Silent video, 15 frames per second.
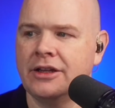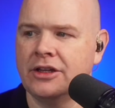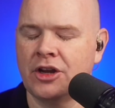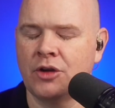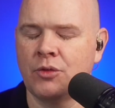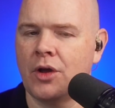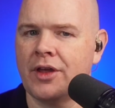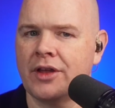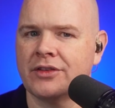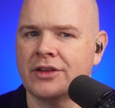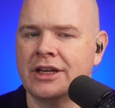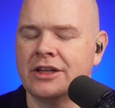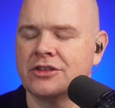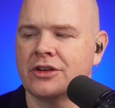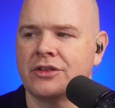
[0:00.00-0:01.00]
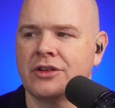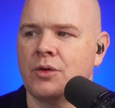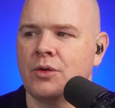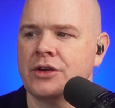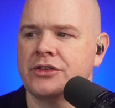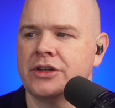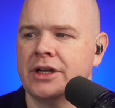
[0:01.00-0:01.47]
You know what? That's an
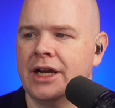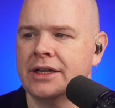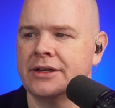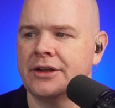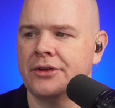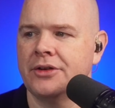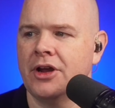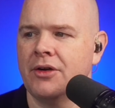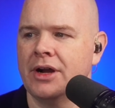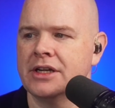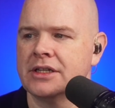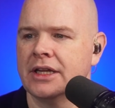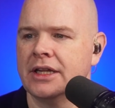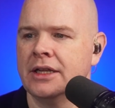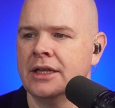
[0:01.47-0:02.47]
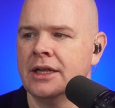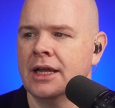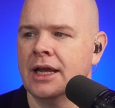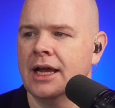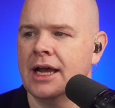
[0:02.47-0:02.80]
interesting question. I don't know, actually.